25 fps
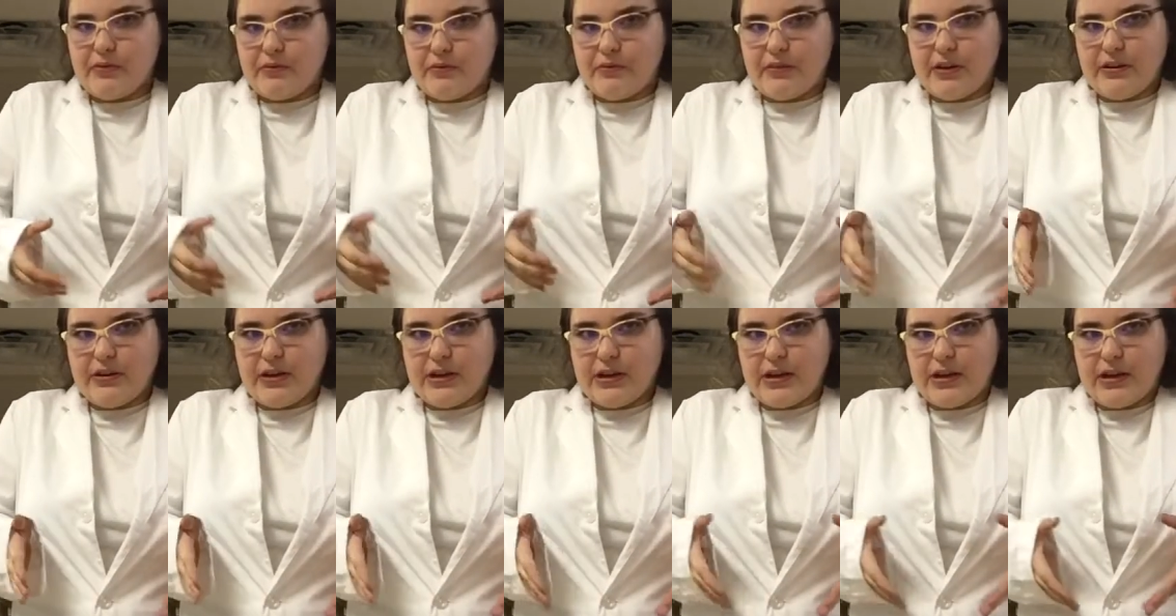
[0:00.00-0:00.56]

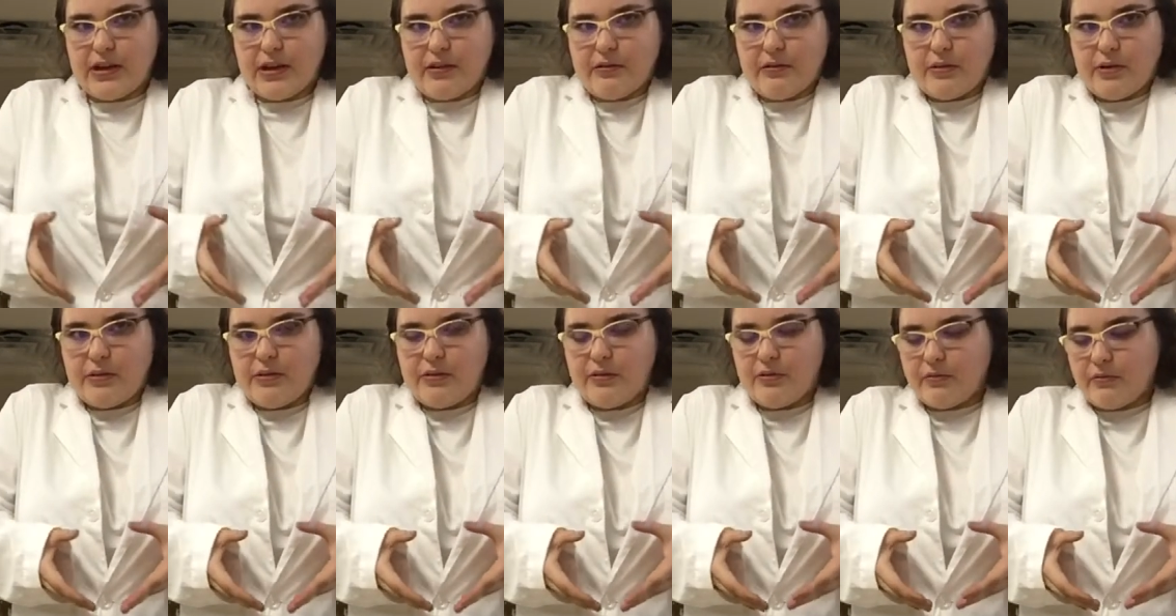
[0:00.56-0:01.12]
Very
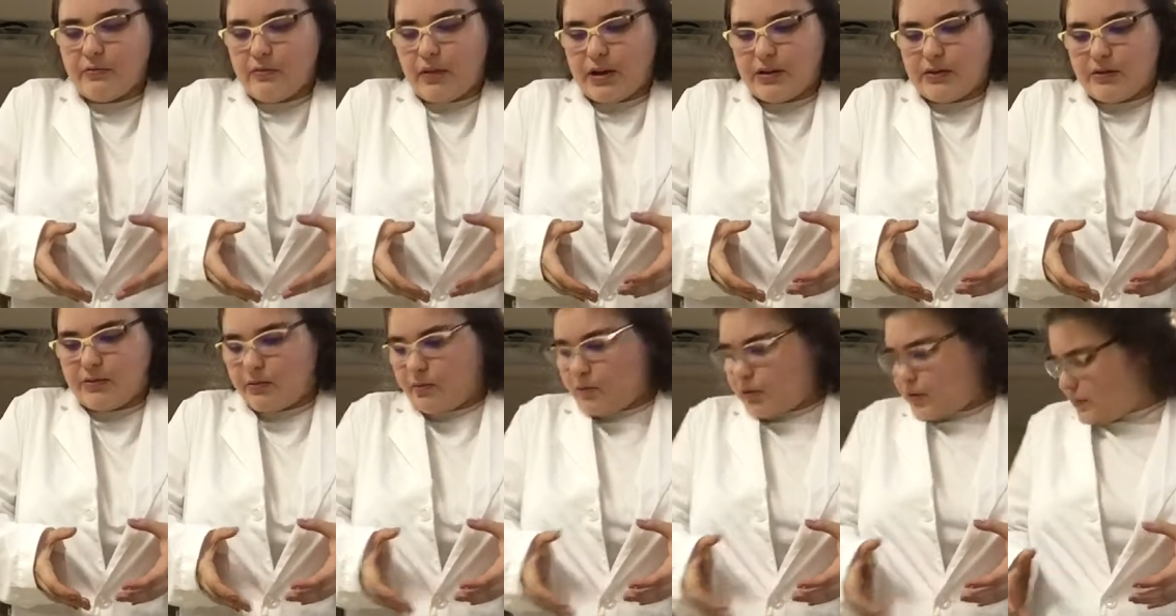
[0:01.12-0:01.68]
narrow, while
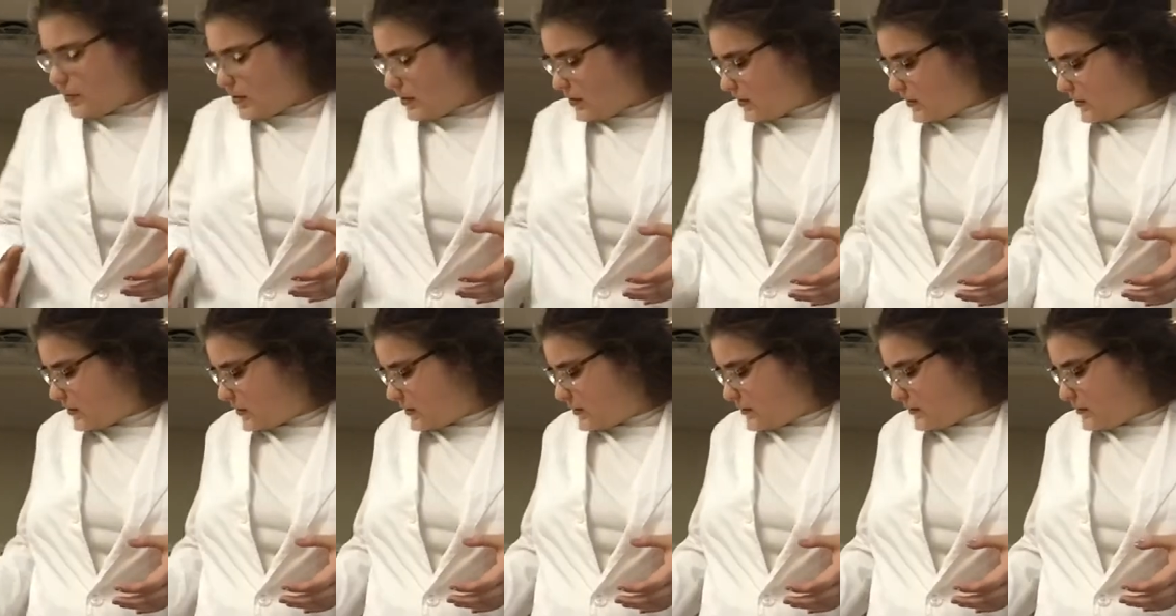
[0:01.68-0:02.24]
the
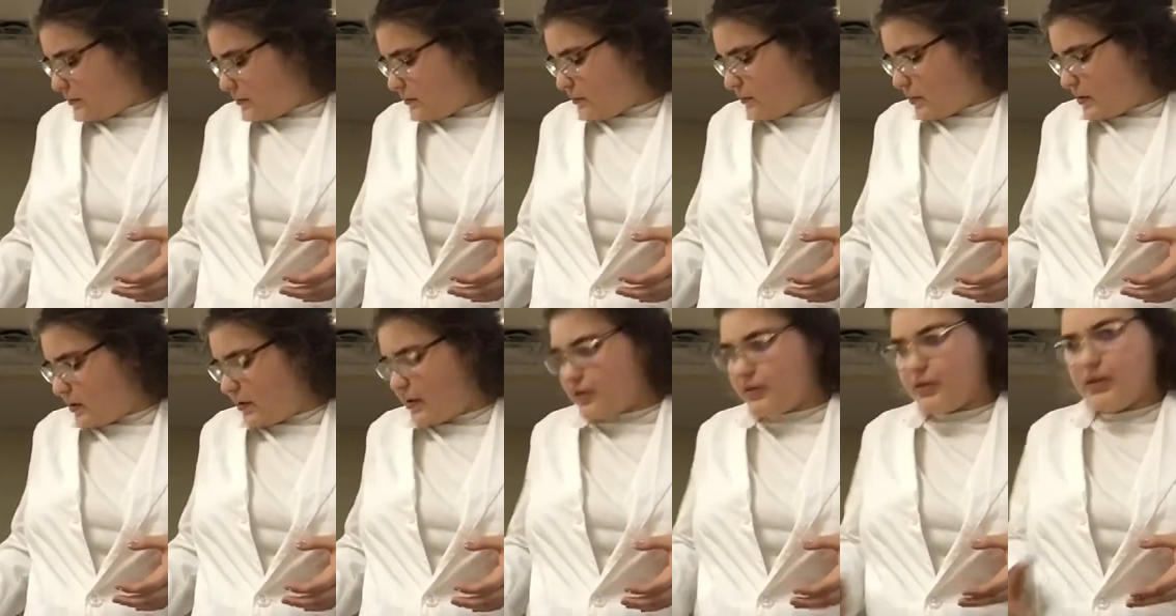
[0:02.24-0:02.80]
woman's,
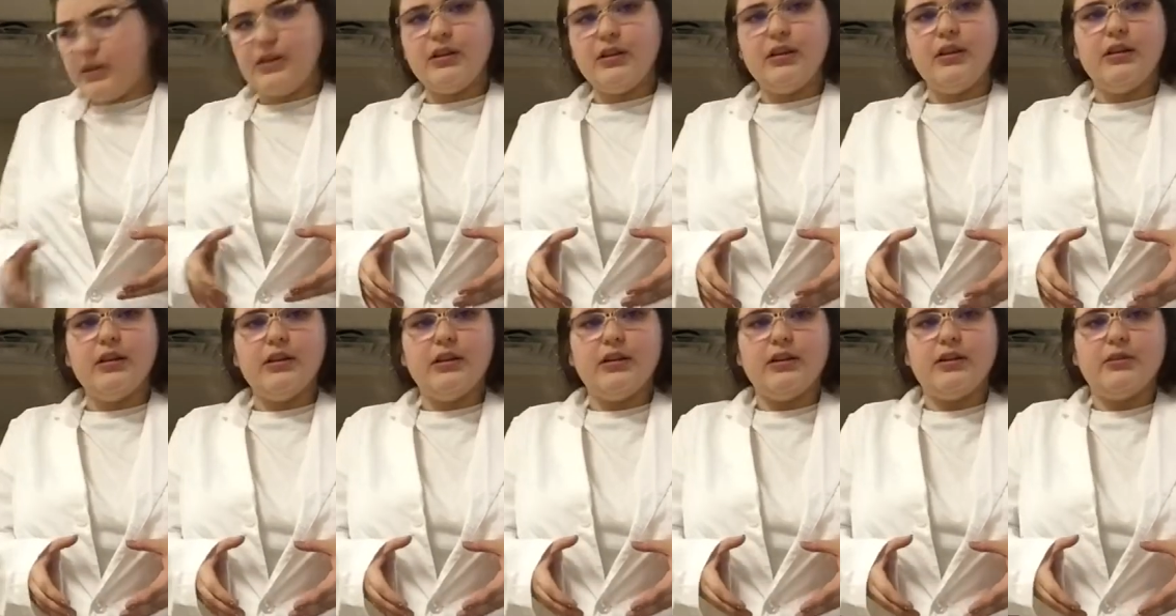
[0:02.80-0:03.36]
beneath it,
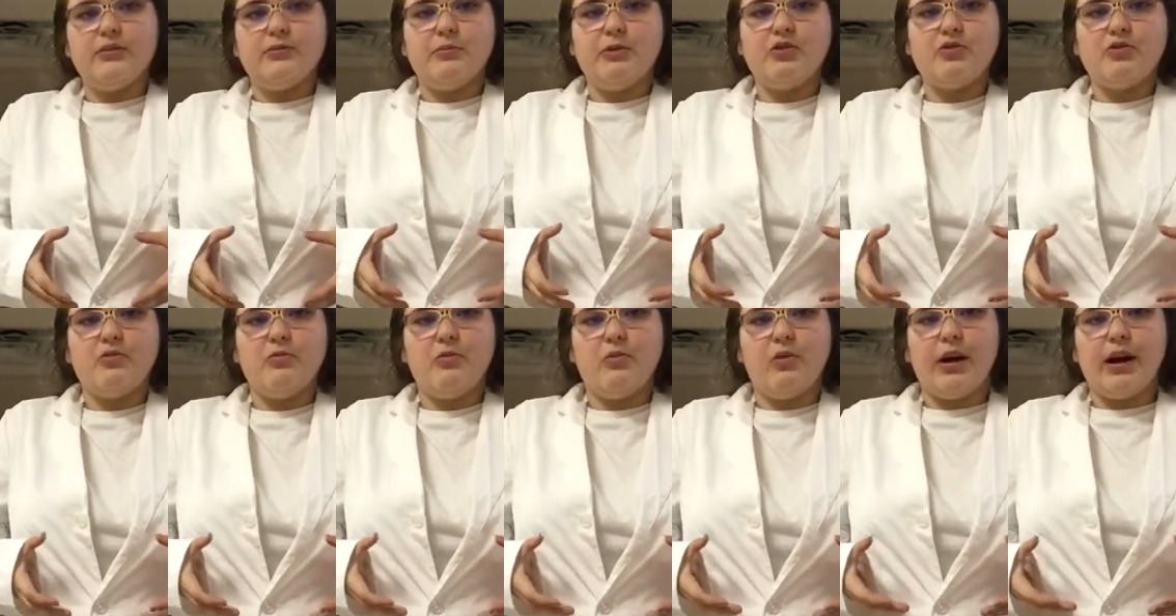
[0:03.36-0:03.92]
is
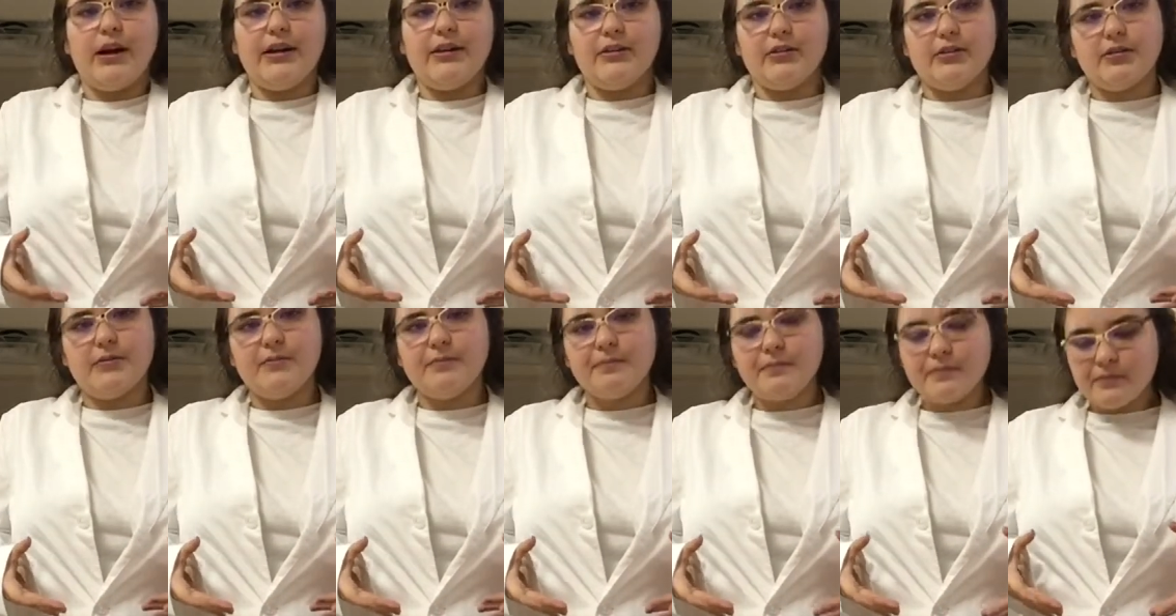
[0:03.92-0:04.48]
much
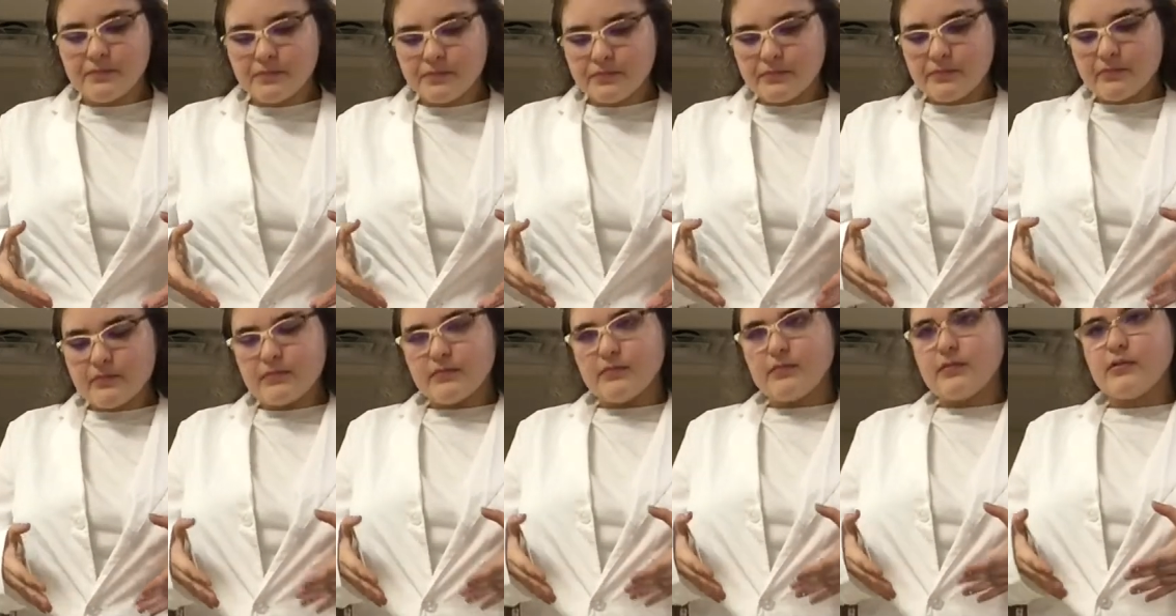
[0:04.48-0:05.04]
wider.
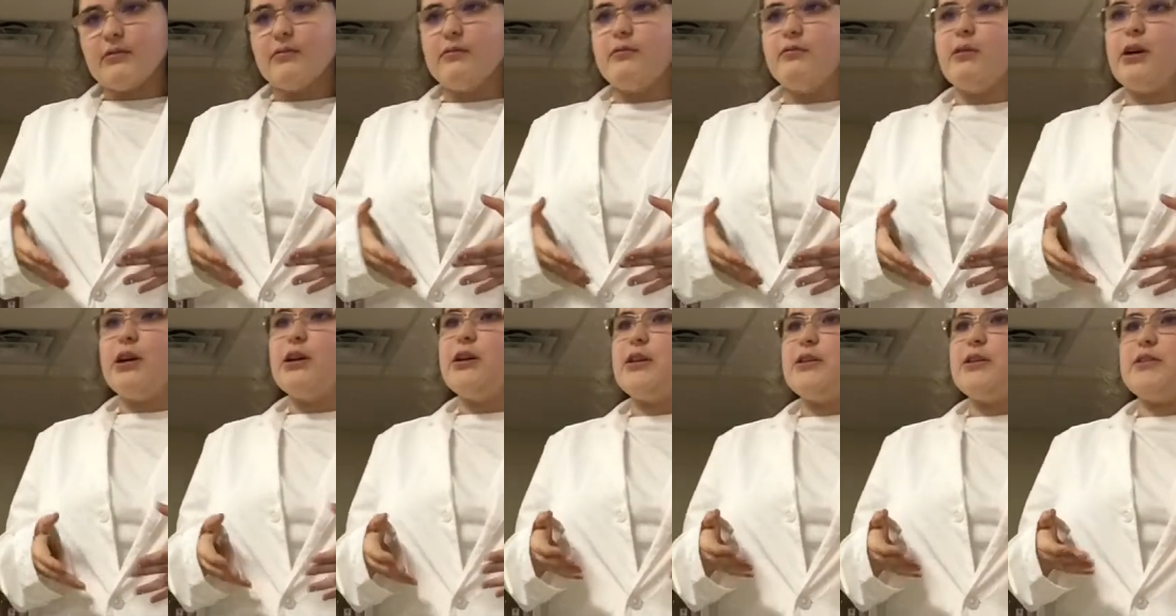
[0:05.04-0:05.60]

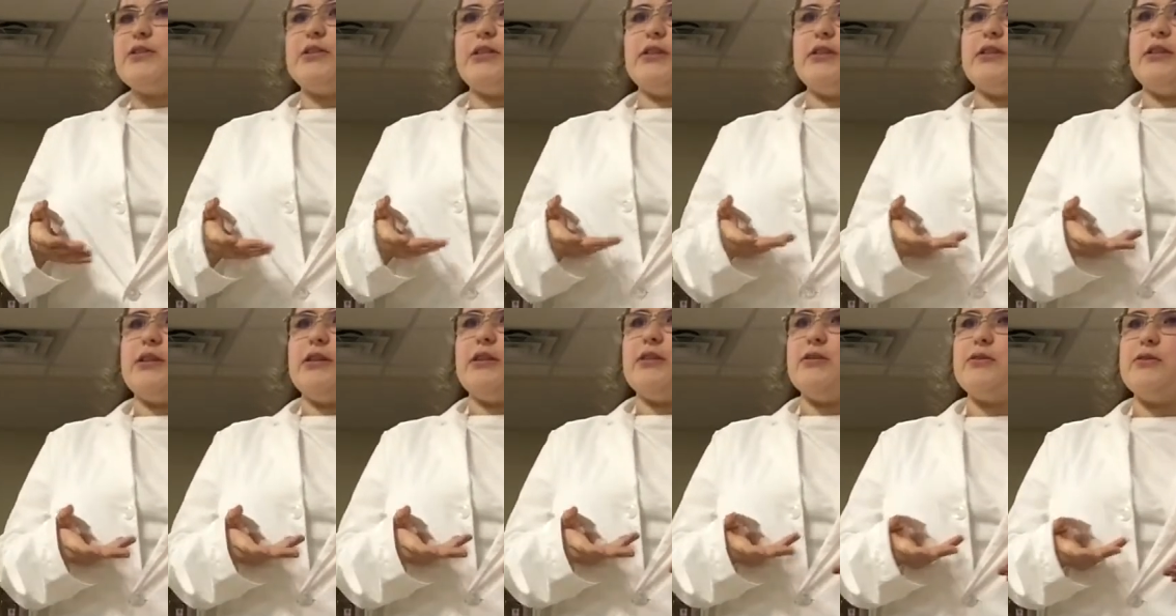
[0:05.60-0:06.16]
Why do you guys think
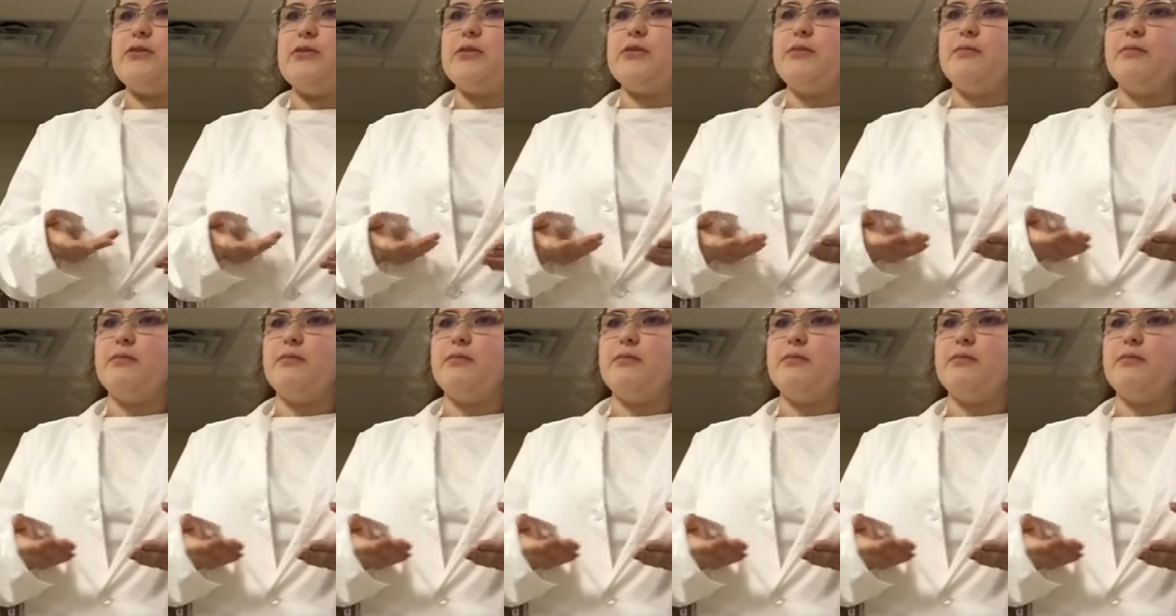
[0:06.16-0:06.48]
that is?